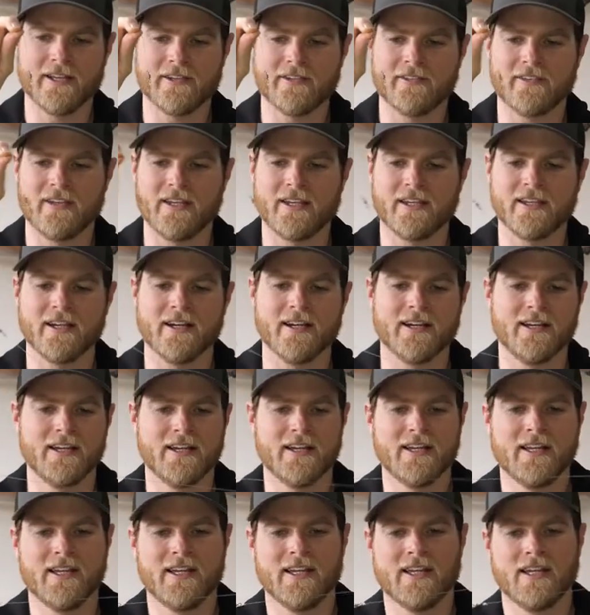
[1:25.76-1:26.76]
our sinker.
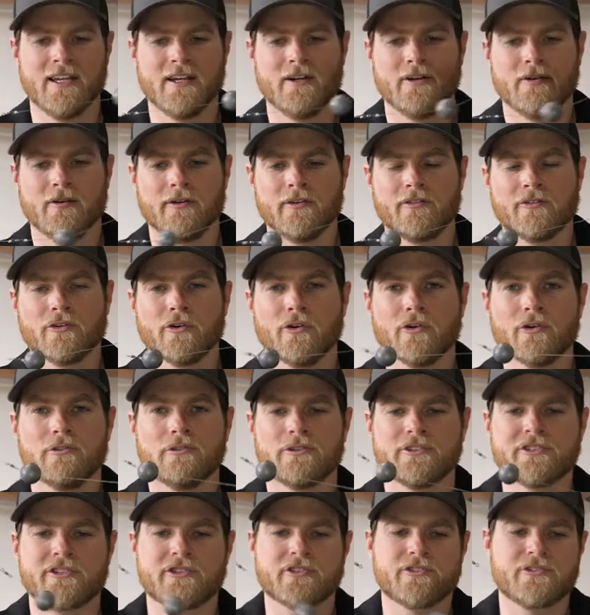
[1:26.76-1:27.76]
It's called a
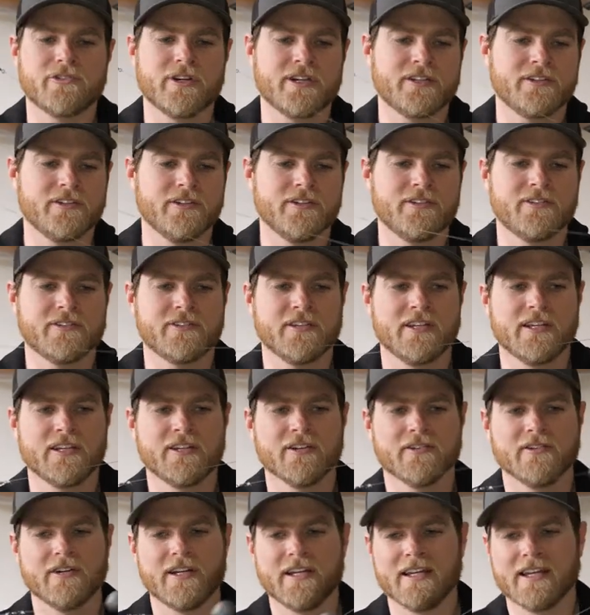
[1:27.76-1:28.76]
restricted
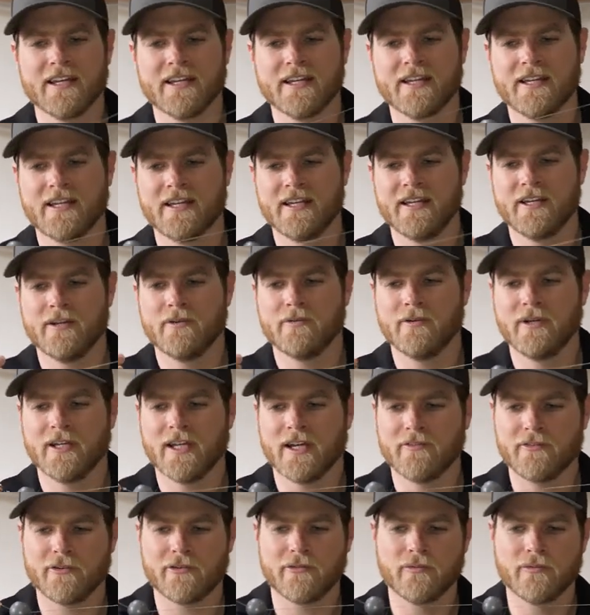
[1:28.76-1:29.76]
sinker rig. We have a